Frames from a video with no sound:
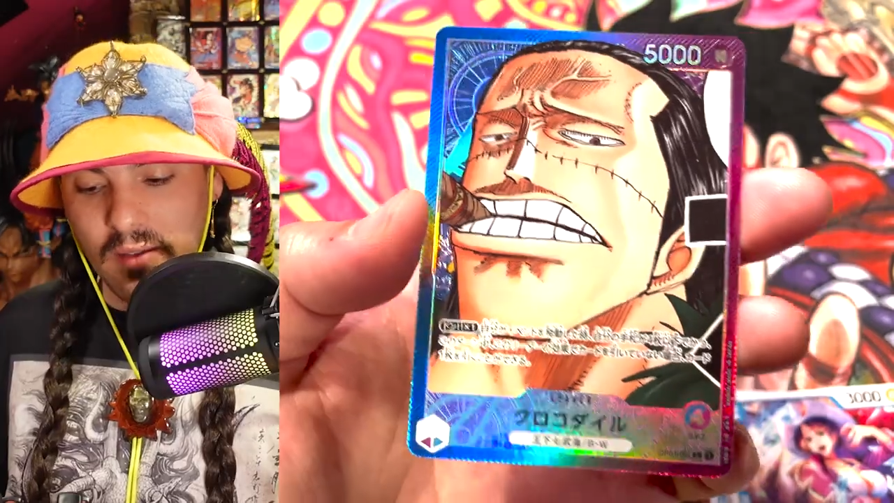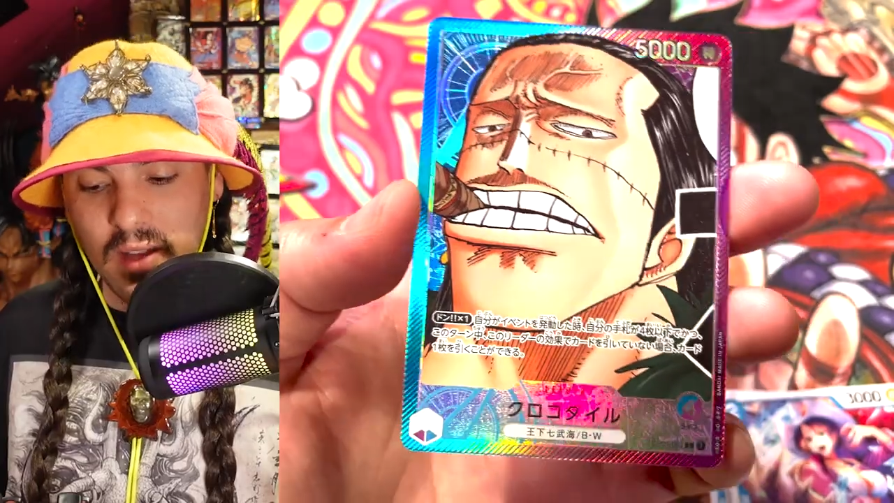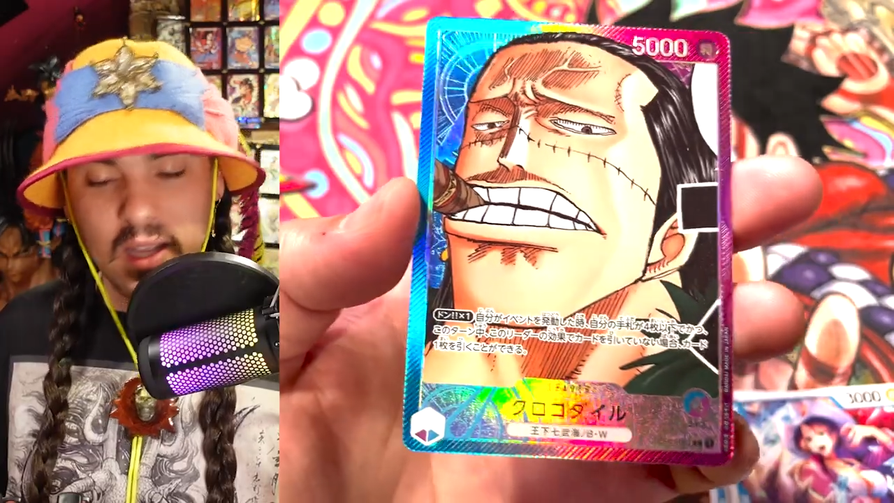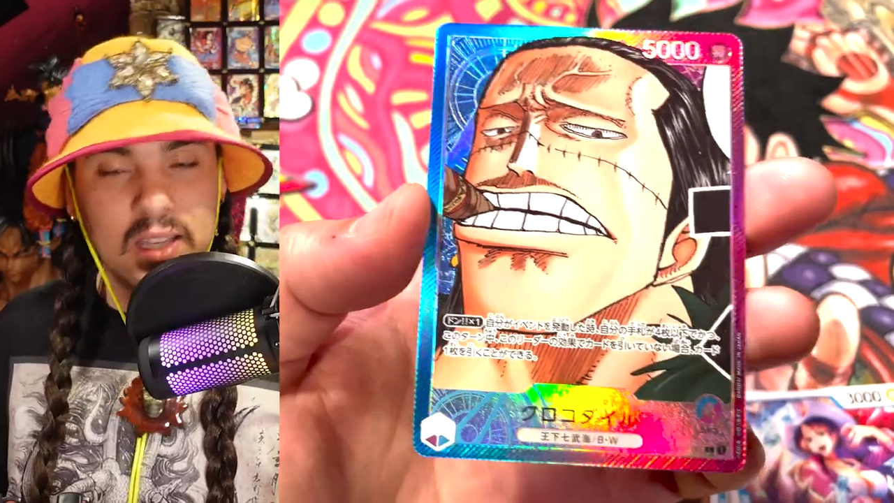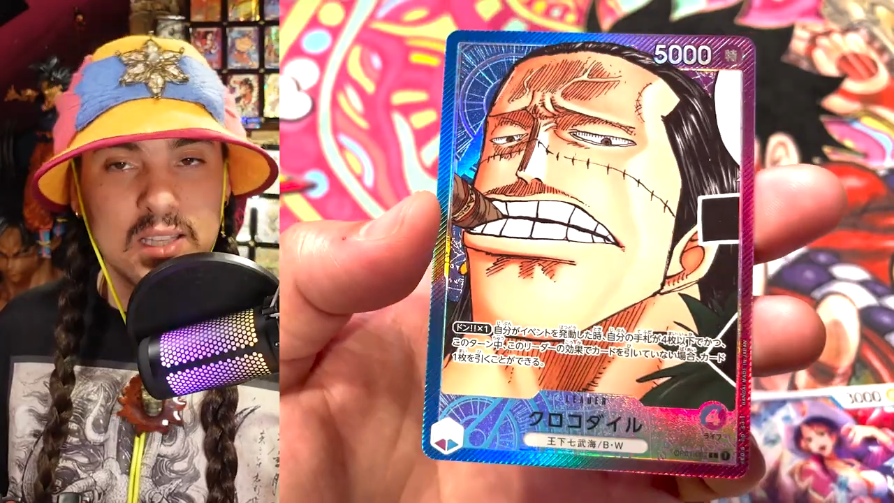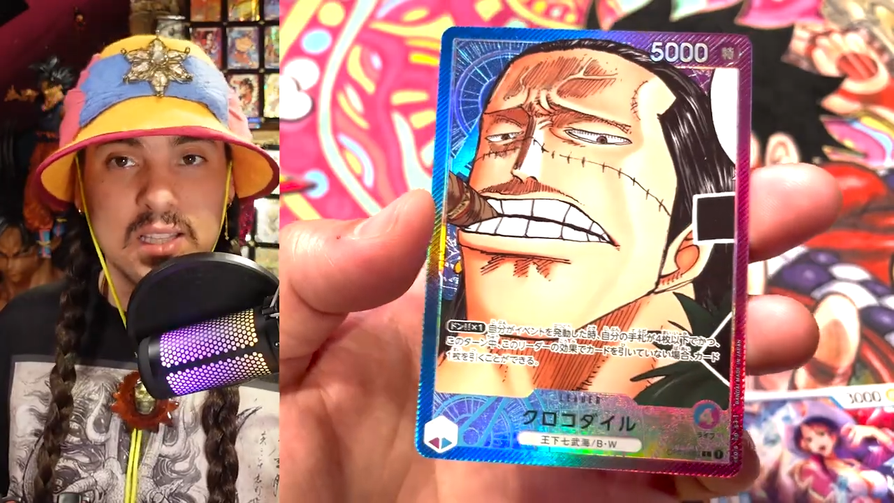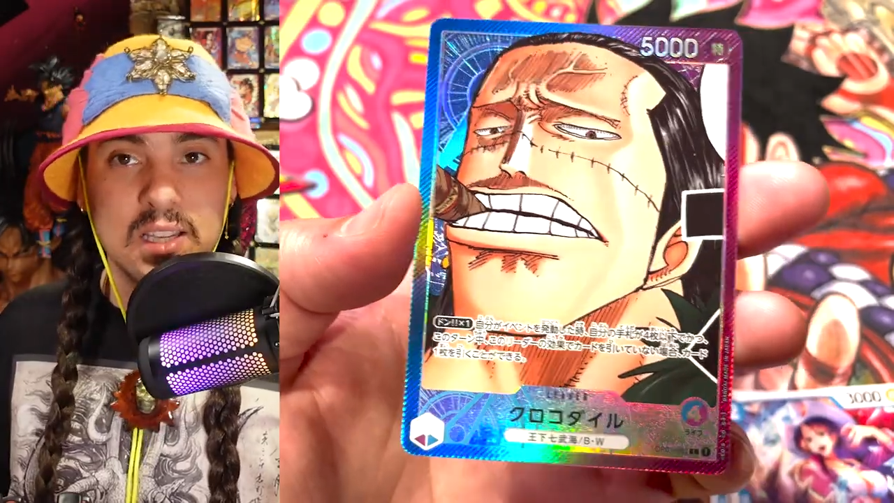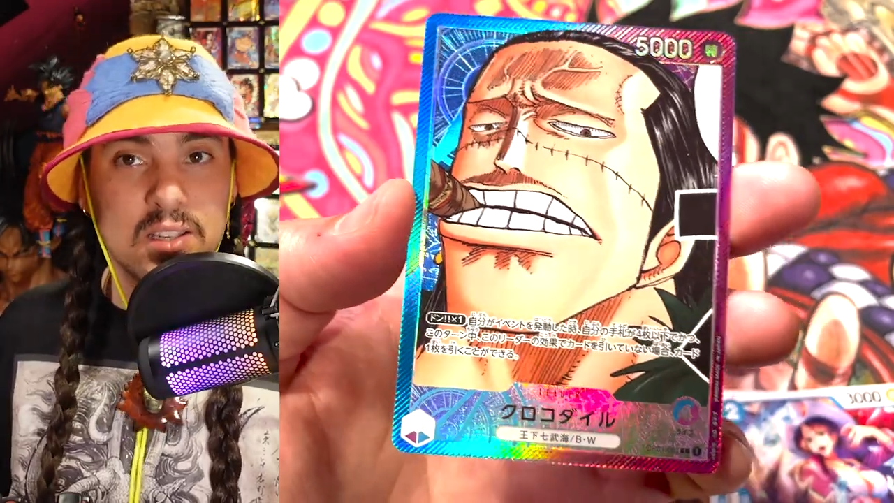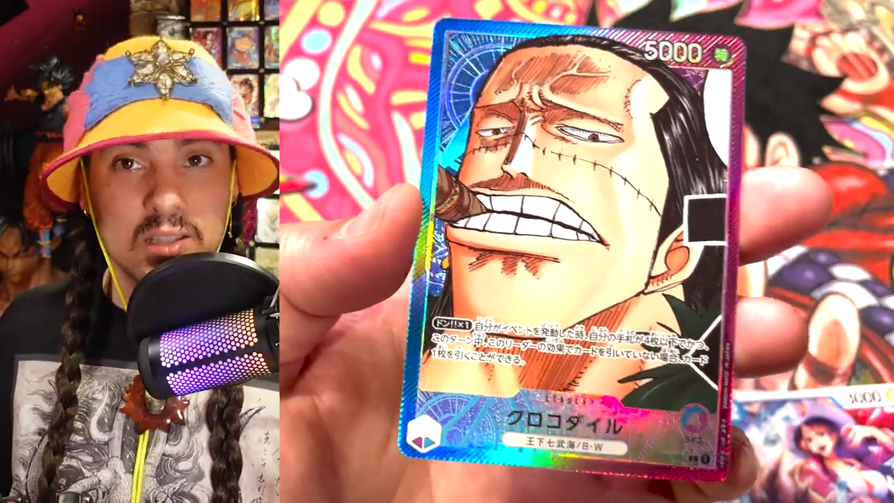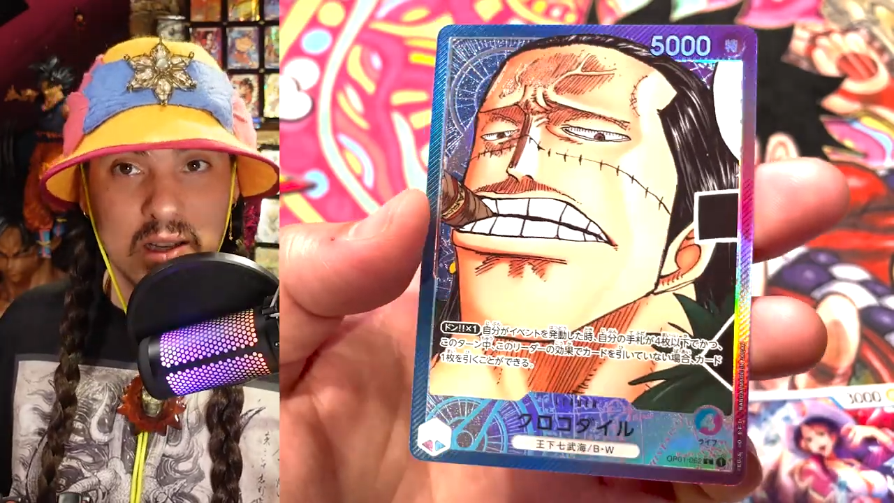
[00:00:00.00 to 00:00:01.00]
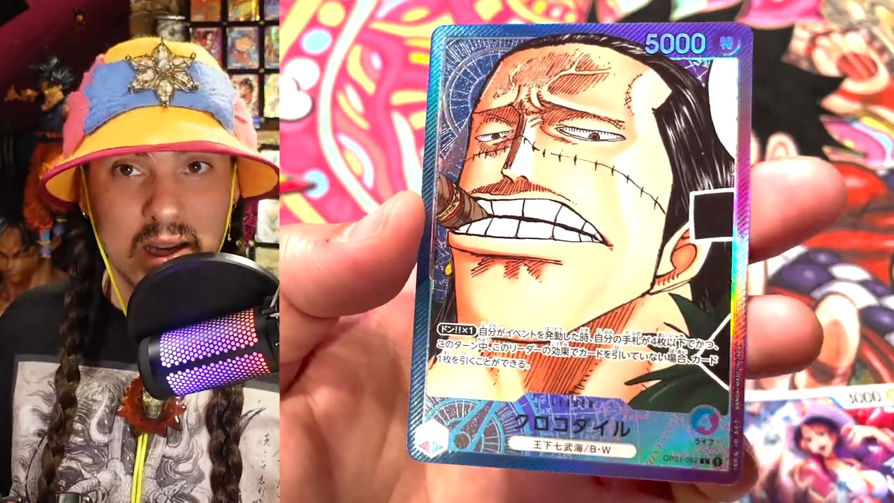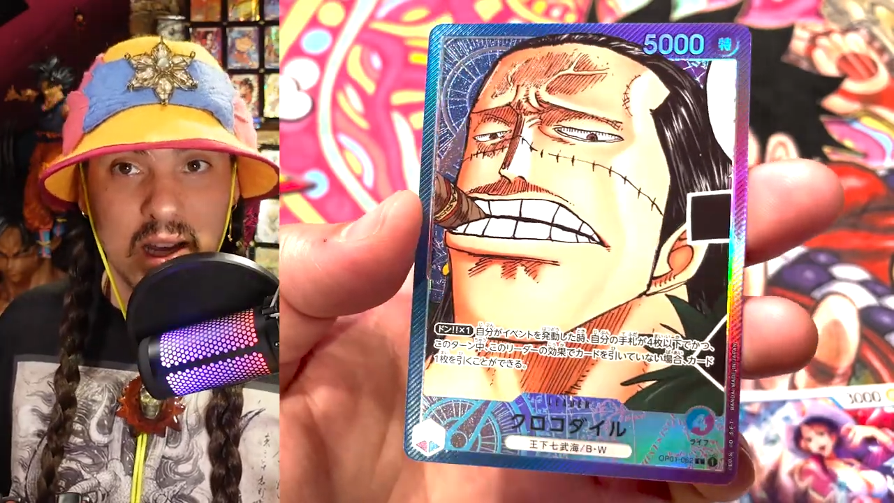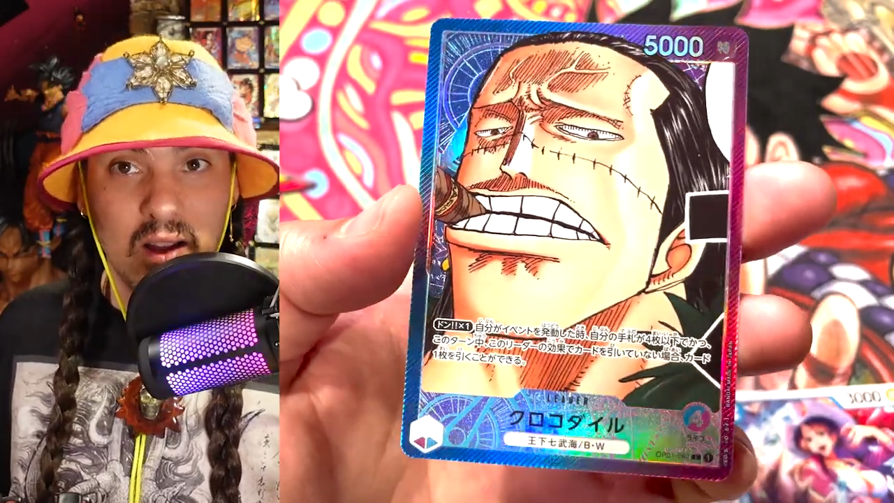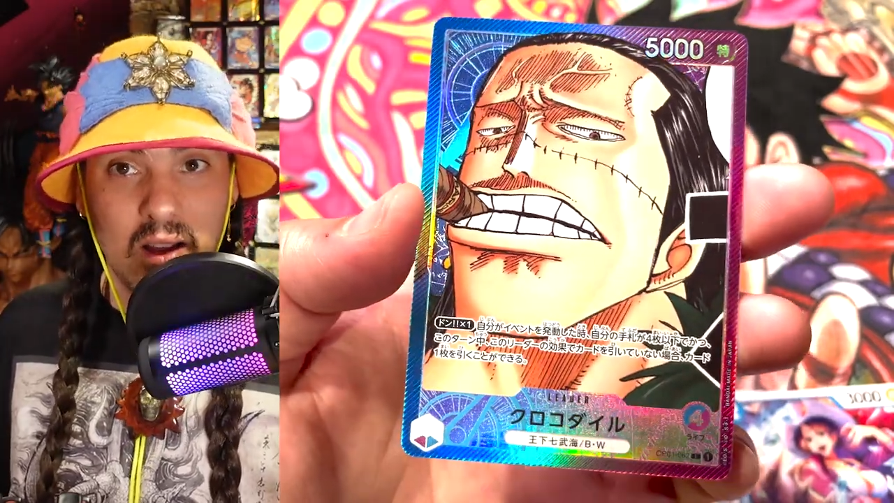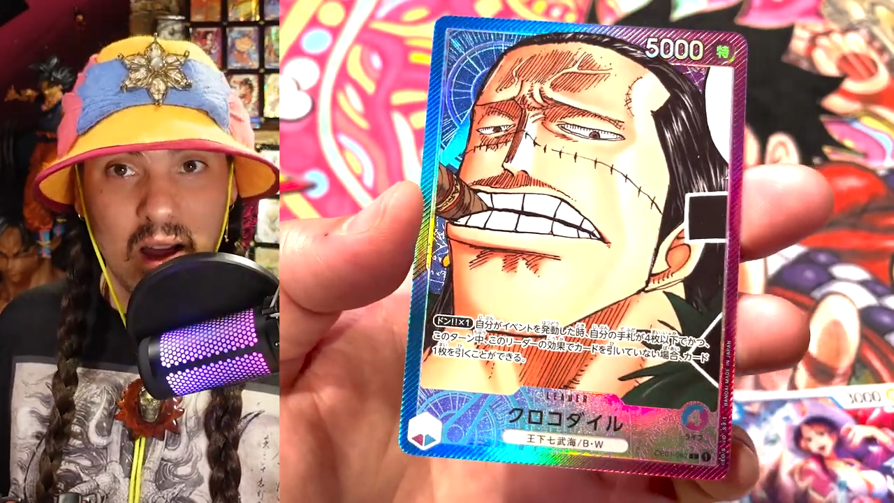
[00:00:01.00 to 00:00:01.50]
I feel like this leader is gonna get
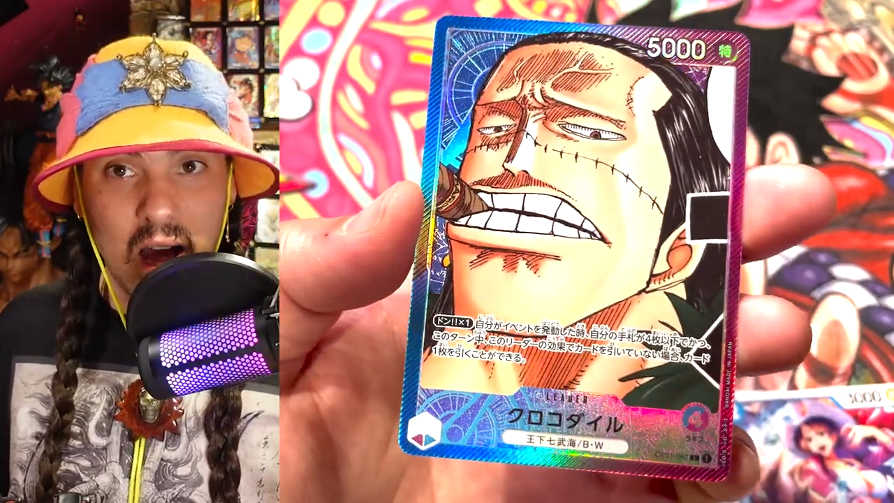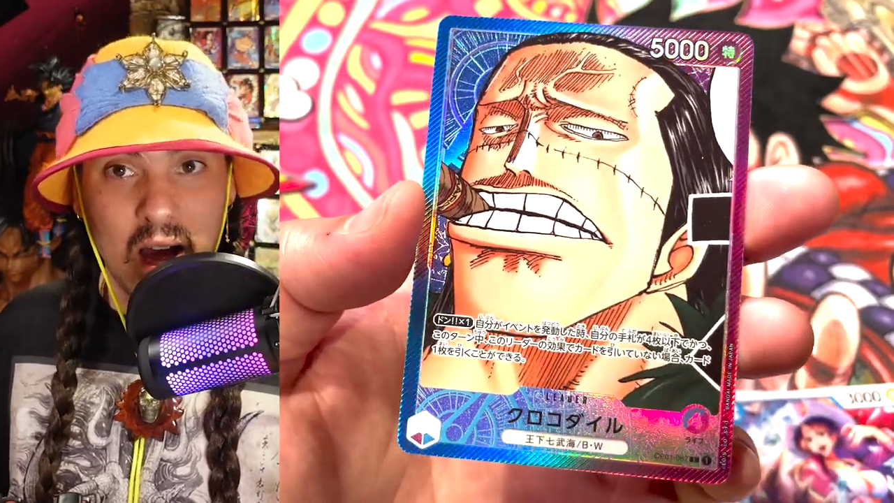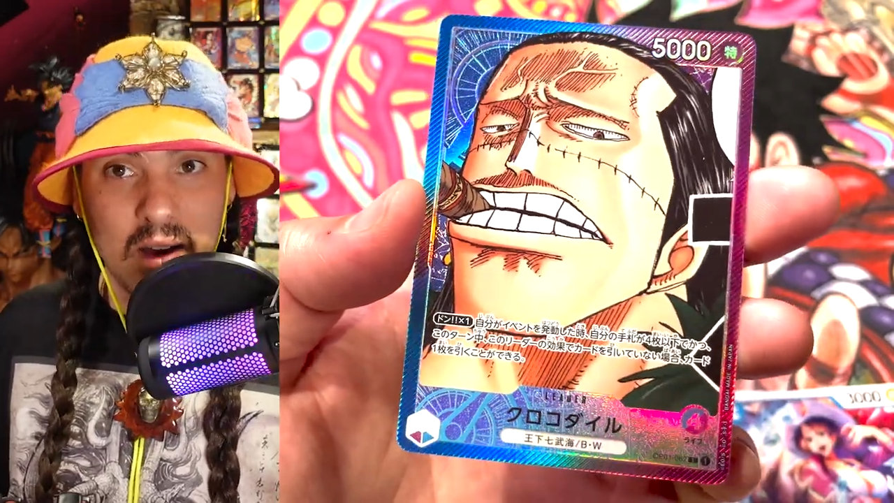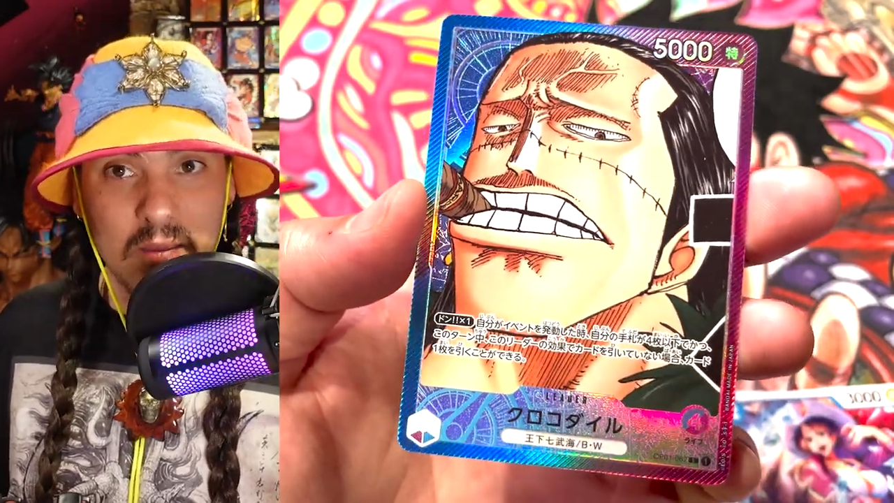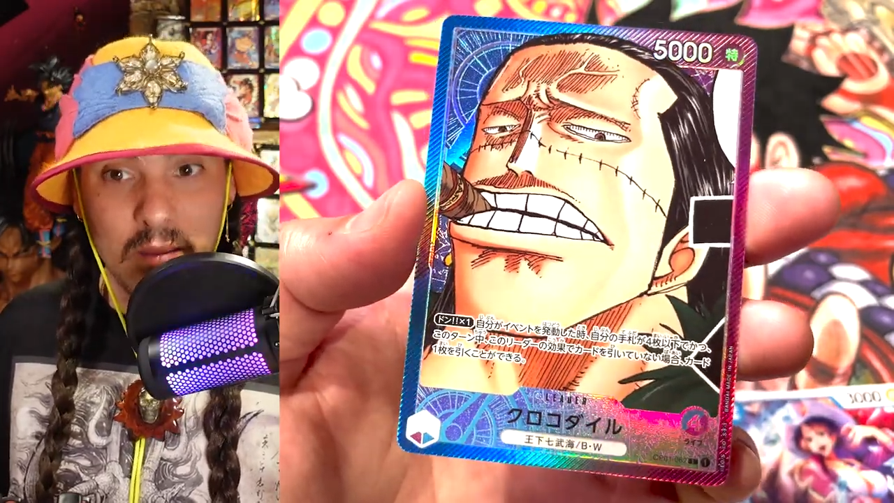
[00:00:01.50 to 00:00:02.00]
a lot